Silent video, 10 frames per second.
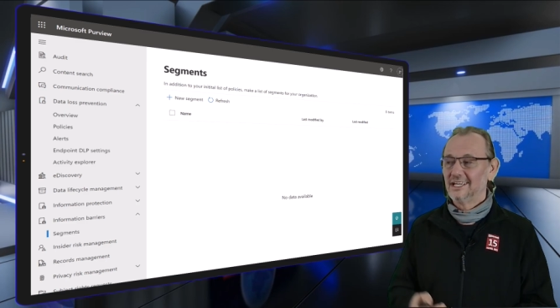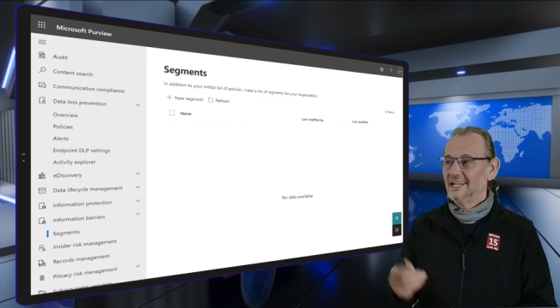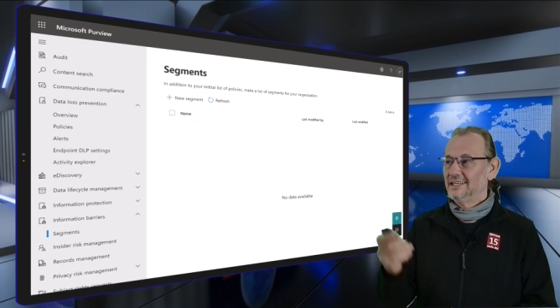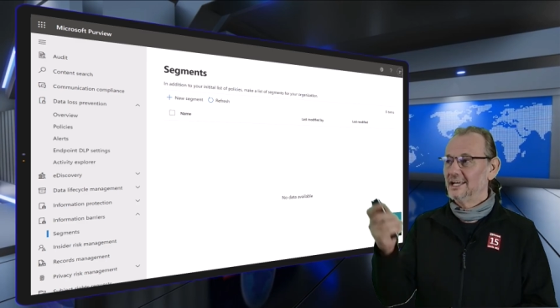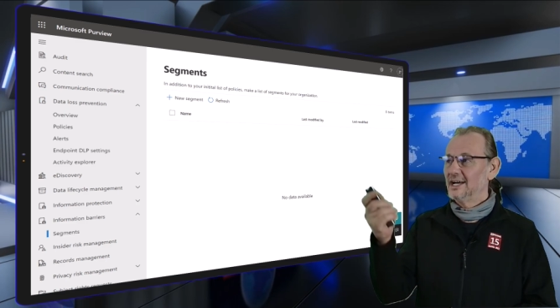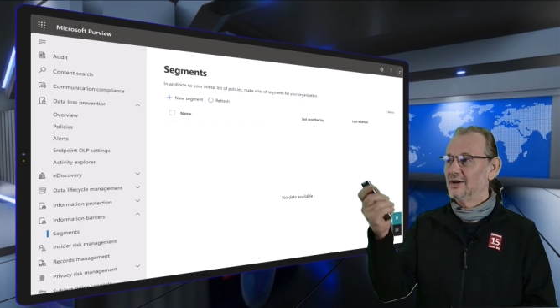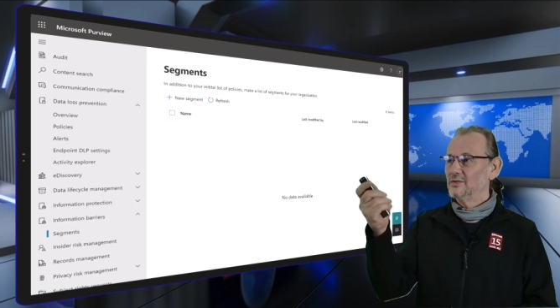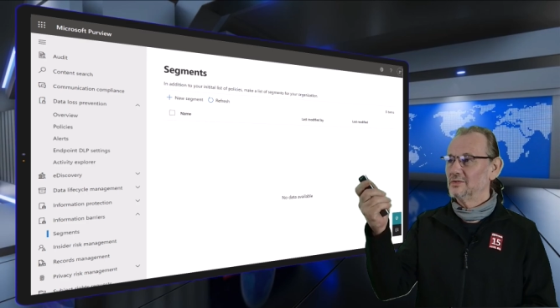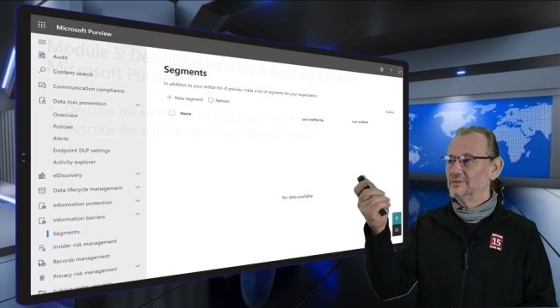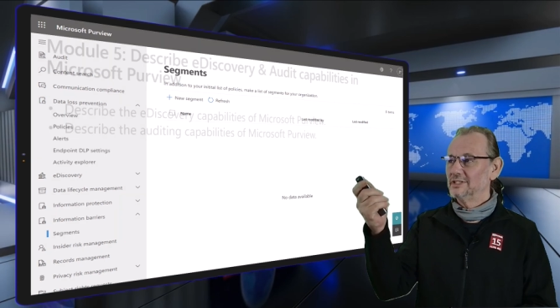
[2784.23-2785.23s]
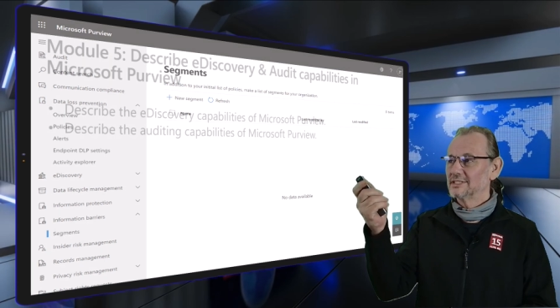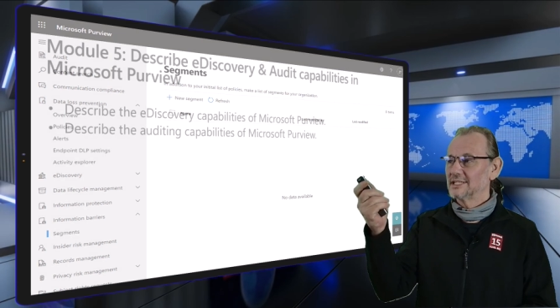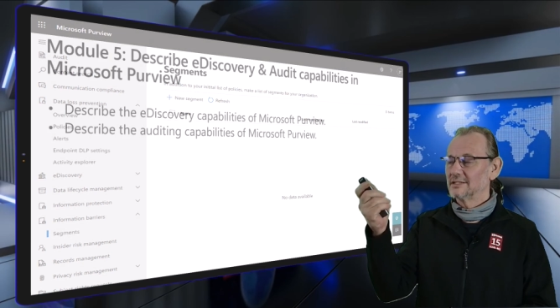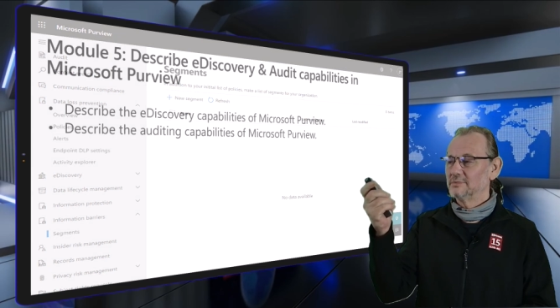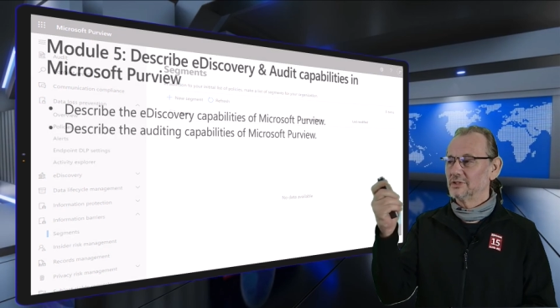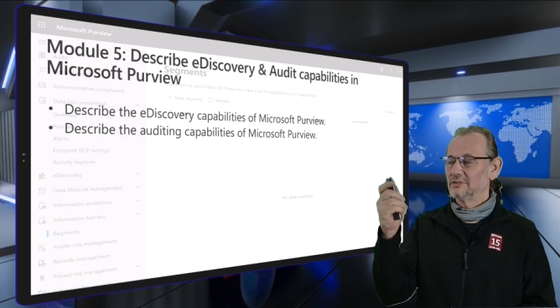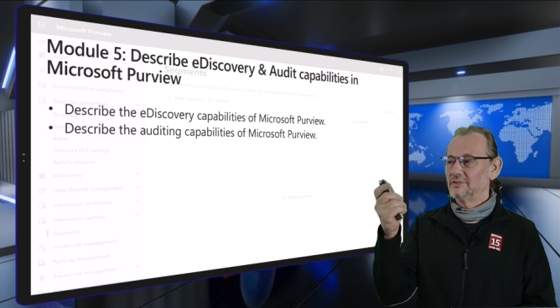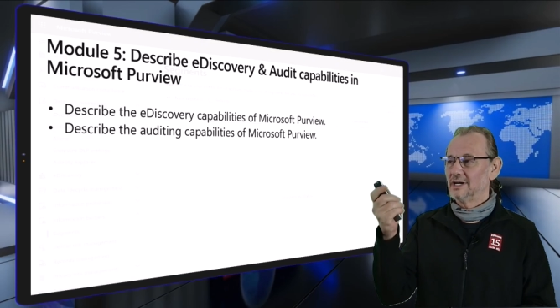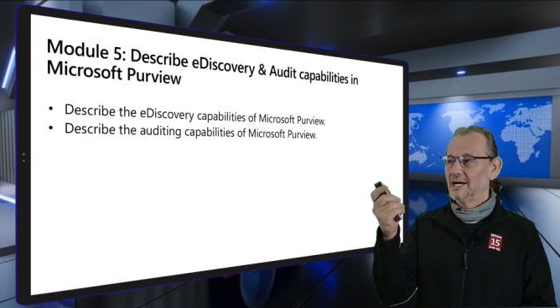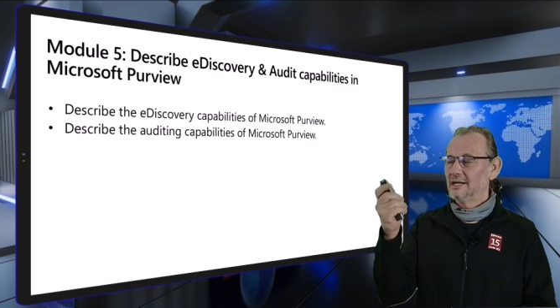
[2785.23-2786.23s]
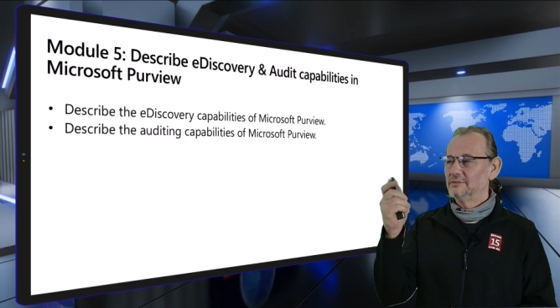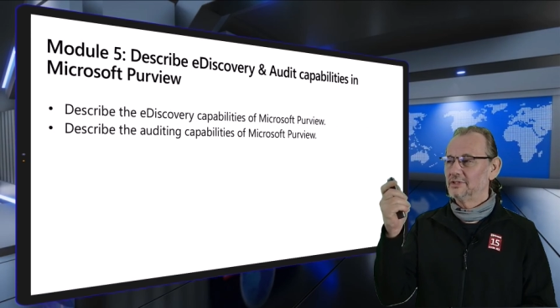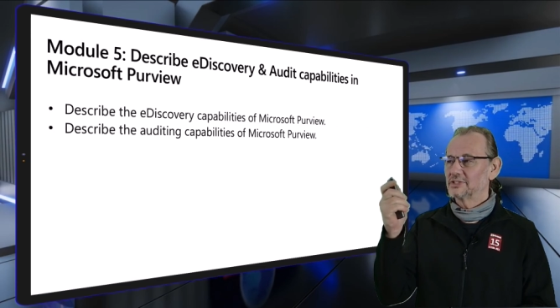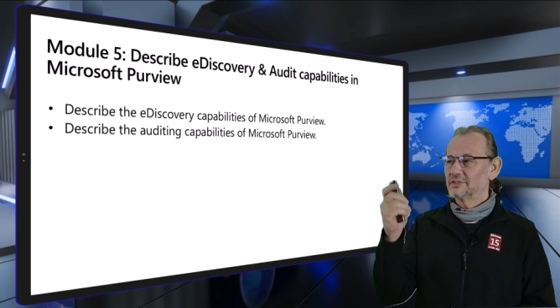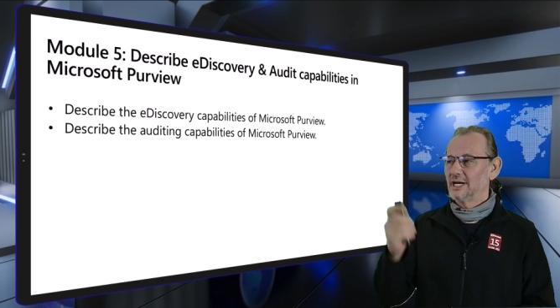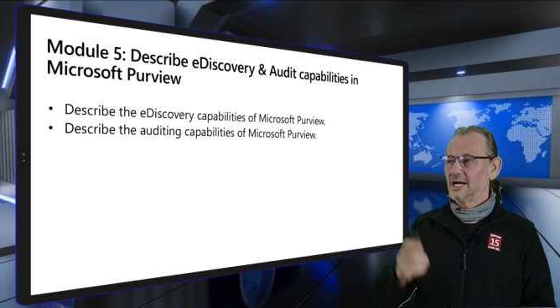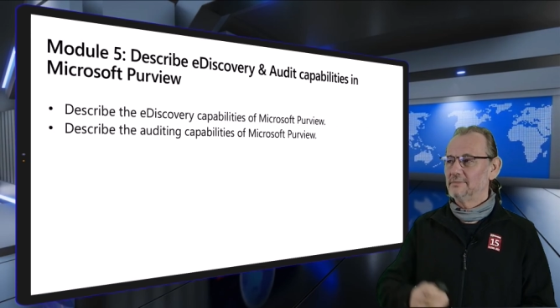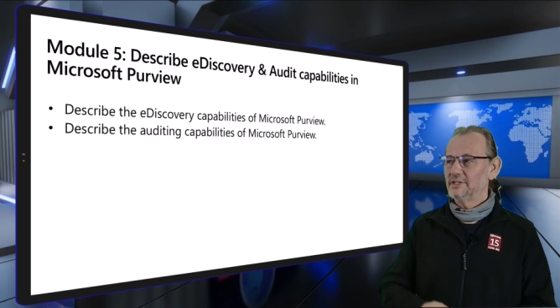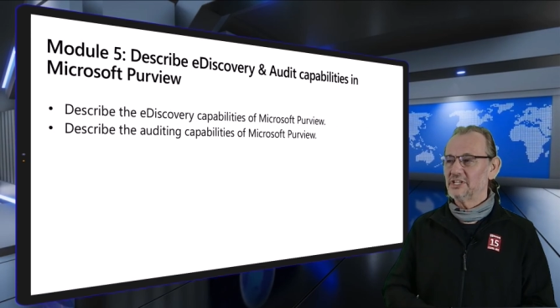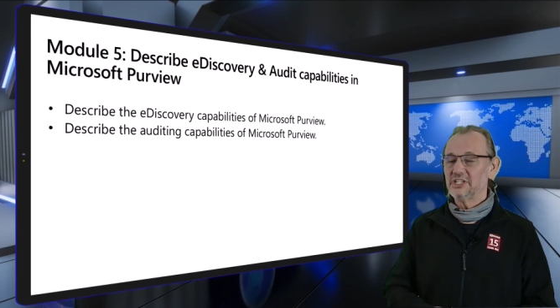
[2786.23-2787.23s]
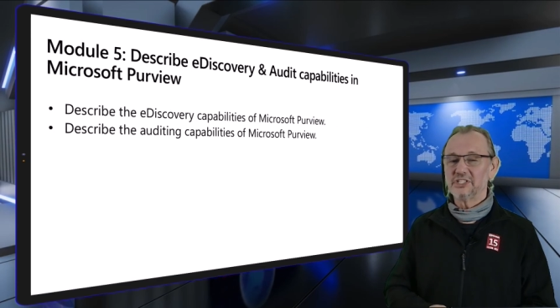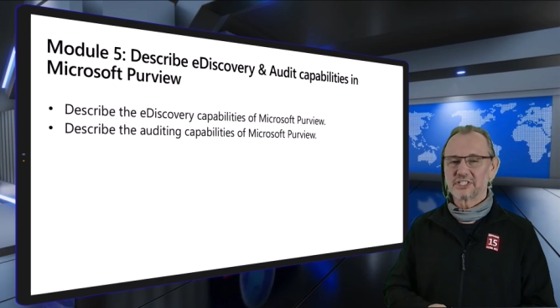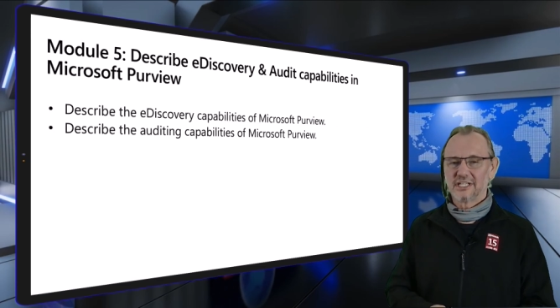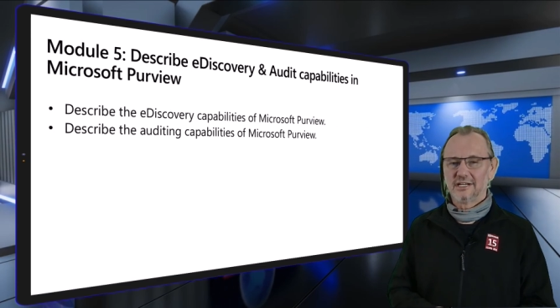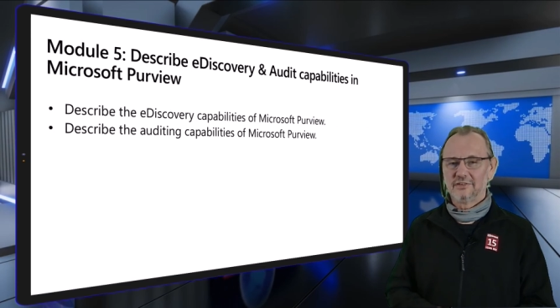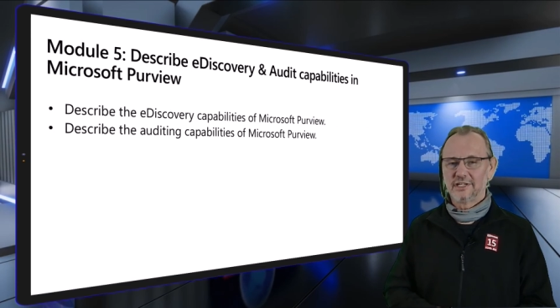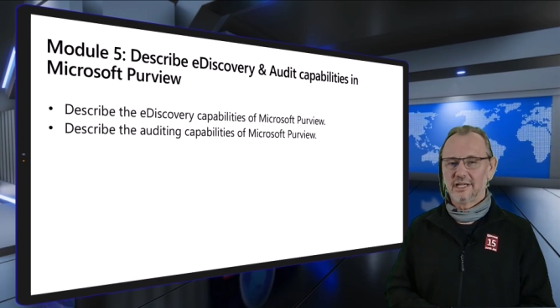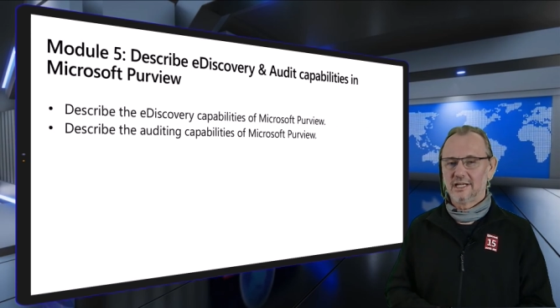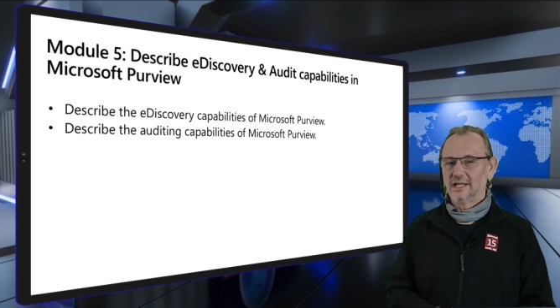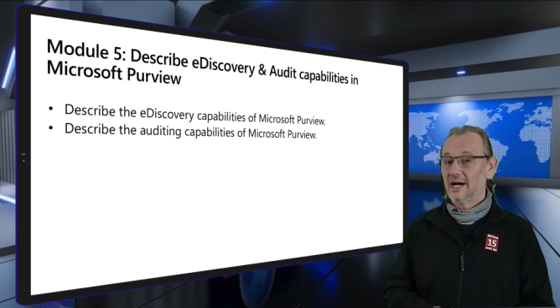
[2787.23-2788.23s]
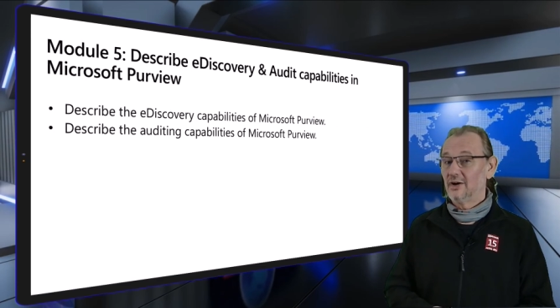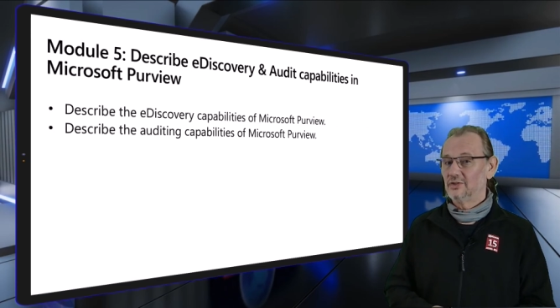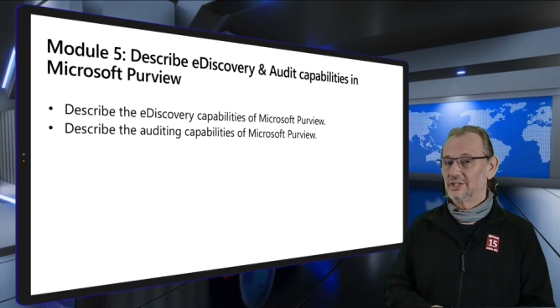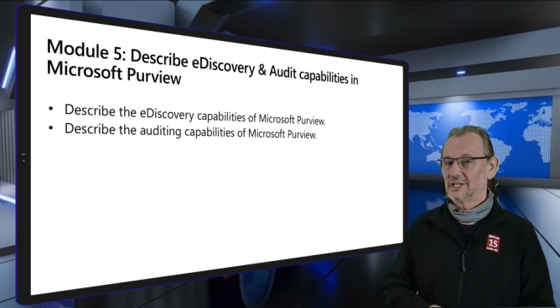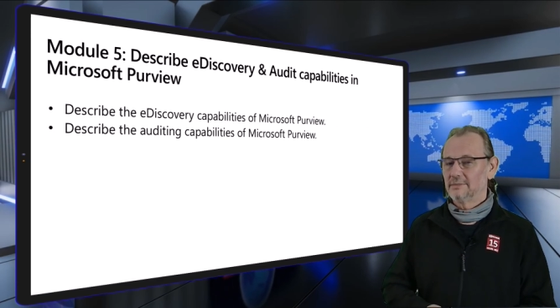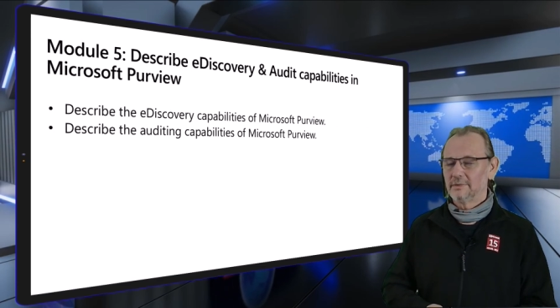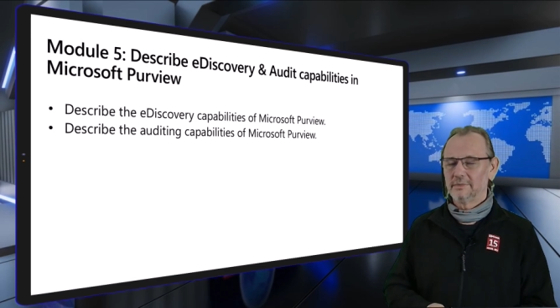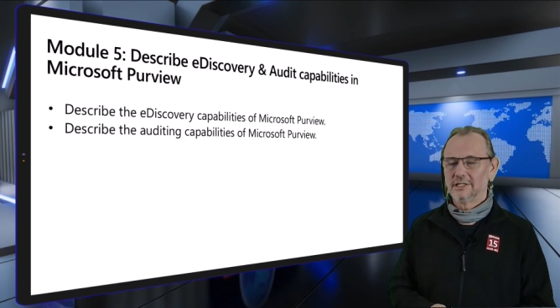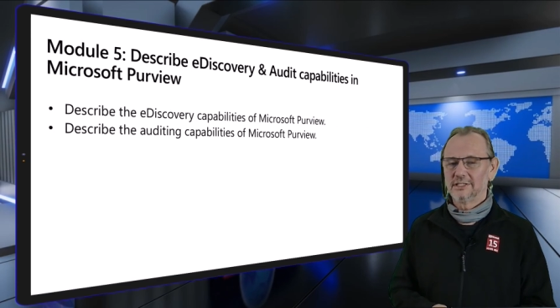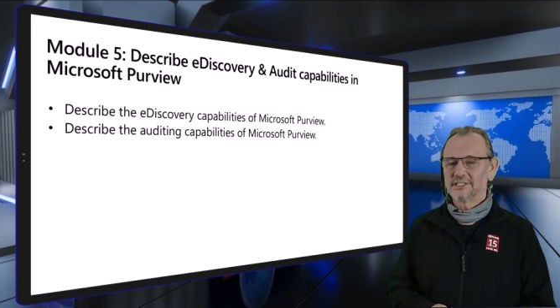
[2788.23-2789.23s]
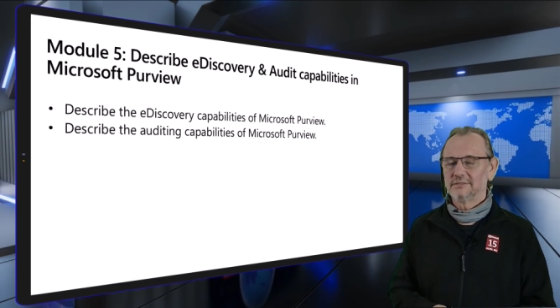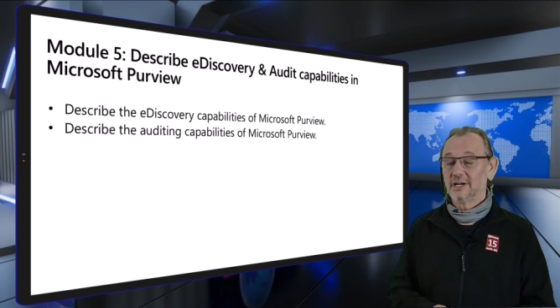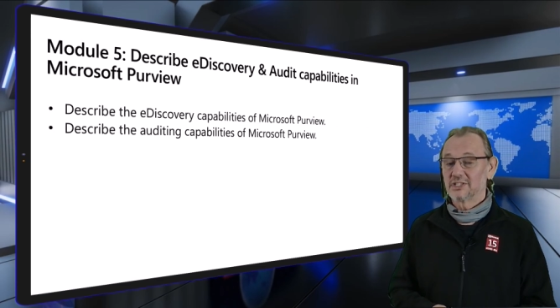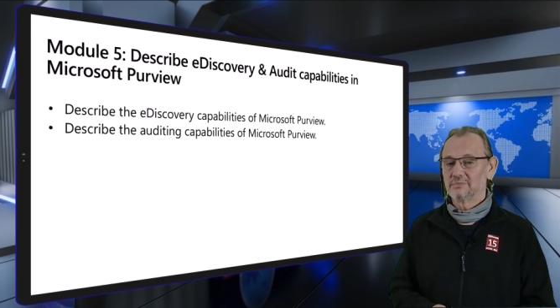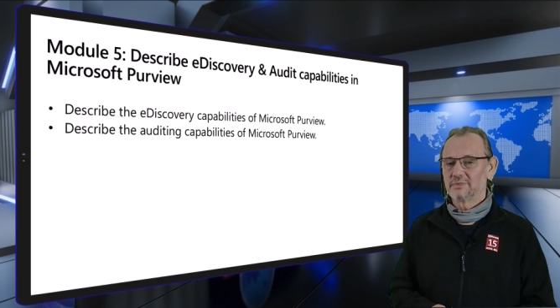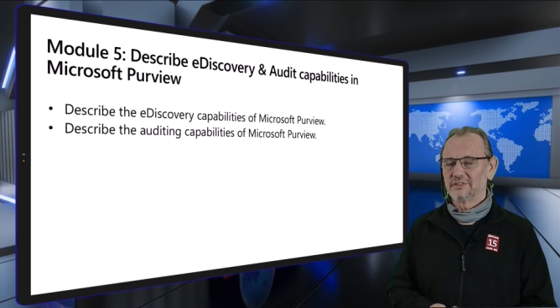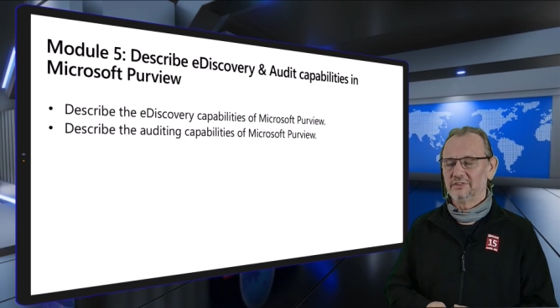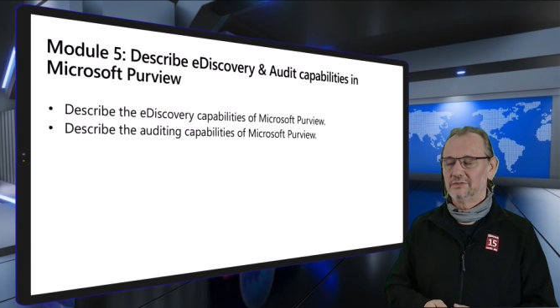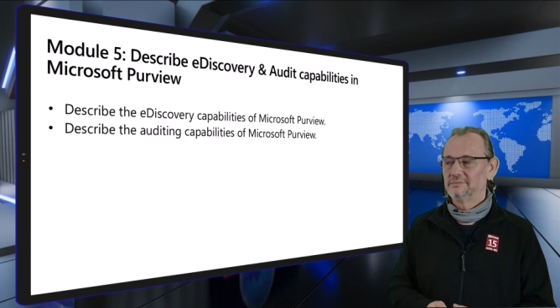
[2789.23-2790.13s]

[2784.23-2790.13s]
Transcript: Now we'll start Module 5, describe e-discovery and audit capabilities in Microsoft Purview.